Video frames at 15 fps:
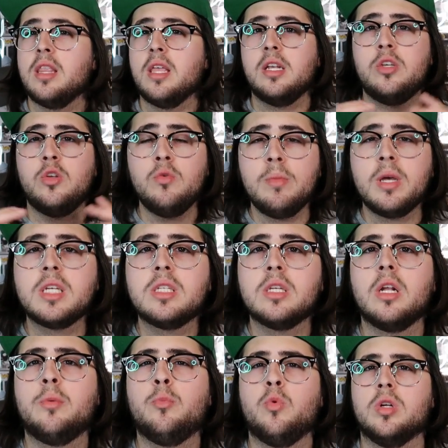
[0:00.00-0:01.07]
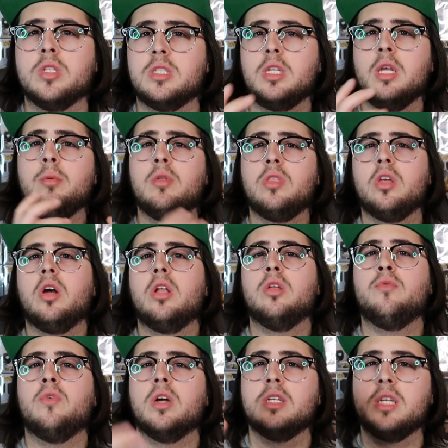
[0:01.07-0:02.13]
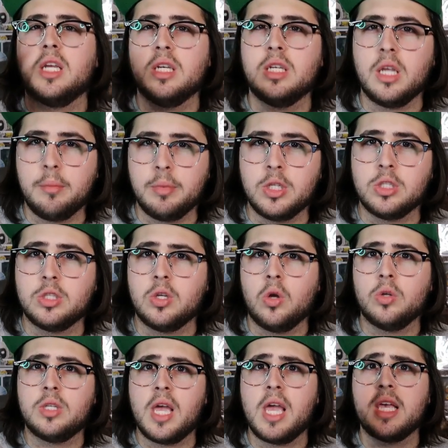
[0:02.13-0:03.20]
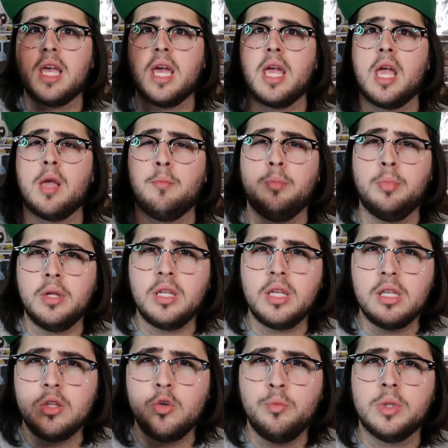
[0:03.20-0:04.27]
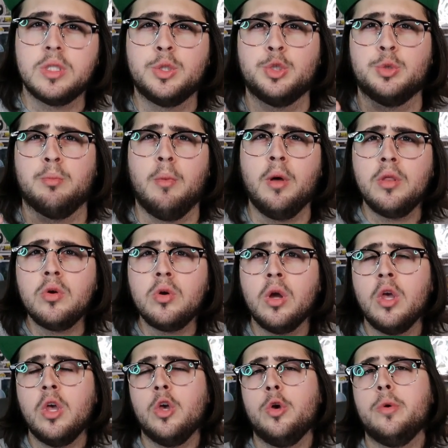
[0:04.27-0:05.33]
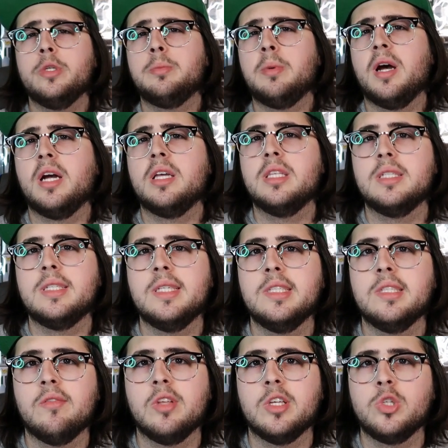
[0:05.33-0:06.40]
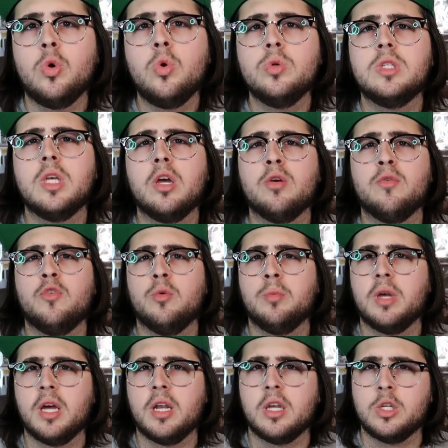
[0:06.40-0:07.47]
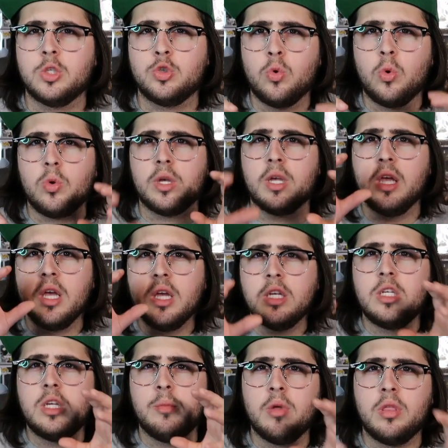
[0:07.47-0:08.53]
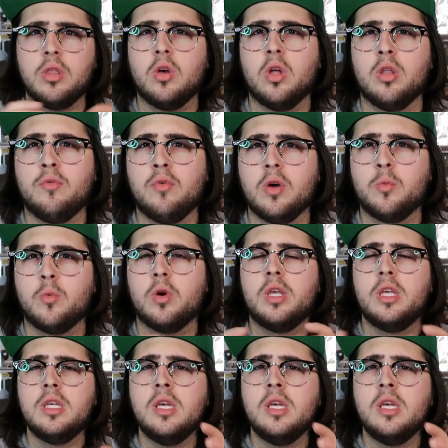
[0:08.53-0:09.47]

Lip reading: They do mix it up where it's Timothy Oliphant and Debbie Salt, a.k.a. Billy Loomis'S mother, who is behind the scenes of this whole entire film, kind of controlling Timothy Oliphant, where